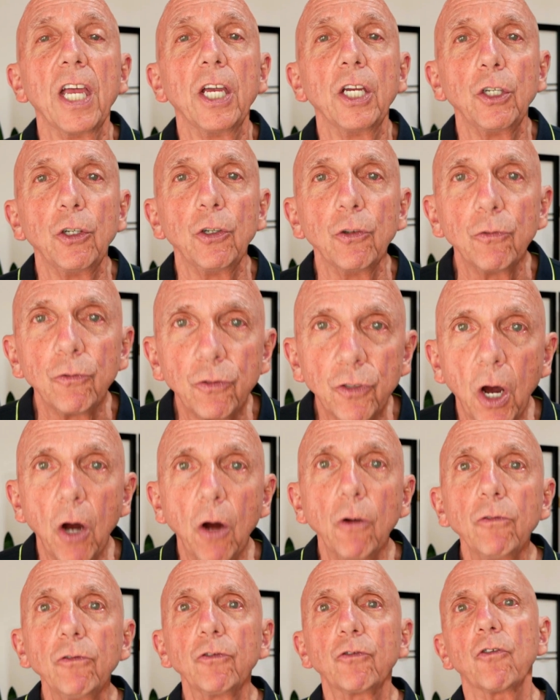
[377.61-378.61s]
You
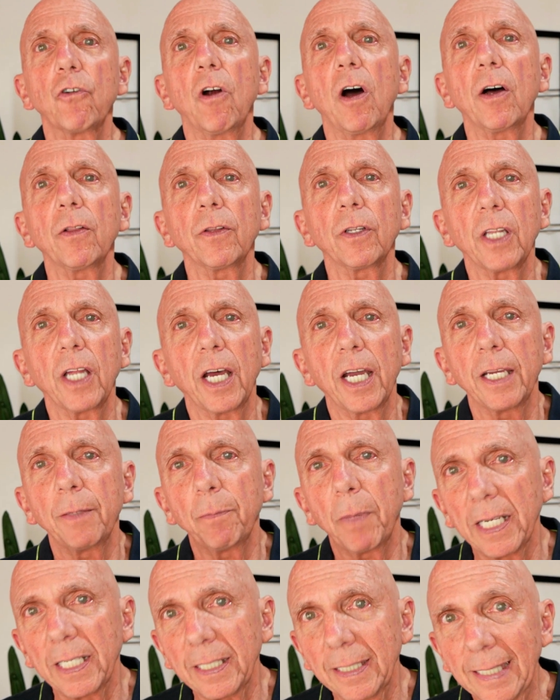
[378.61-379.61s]
don't draw the line
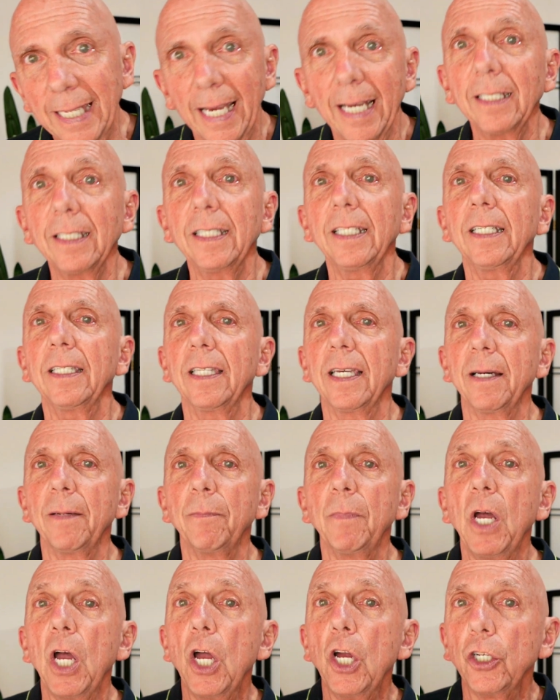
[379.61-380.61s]
by telling them
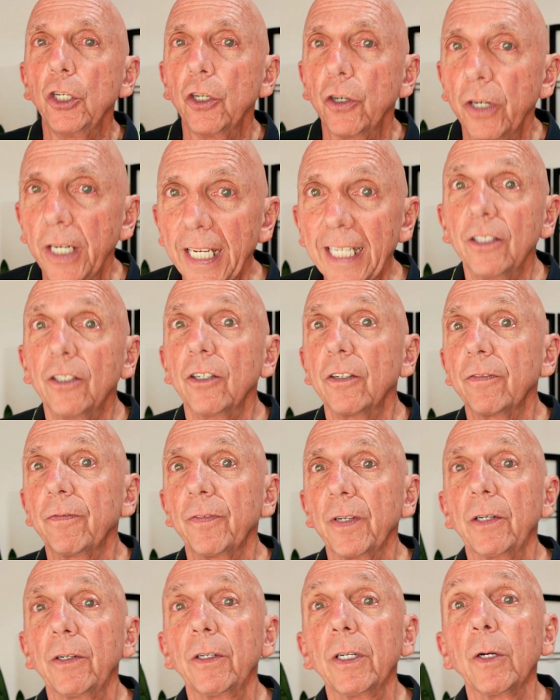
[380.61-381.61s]
you're
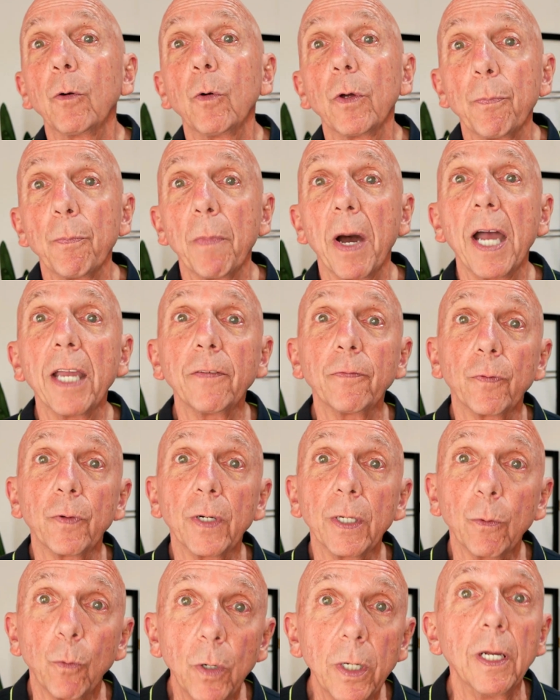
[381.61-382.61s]
interfering with my free
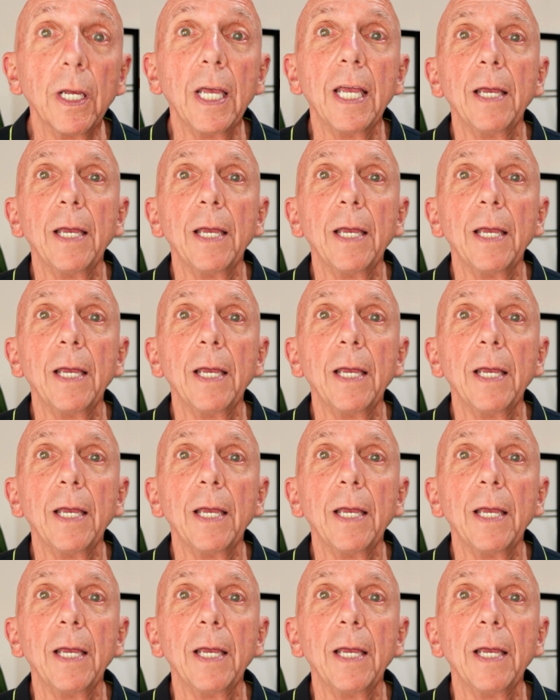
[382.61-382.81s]
will,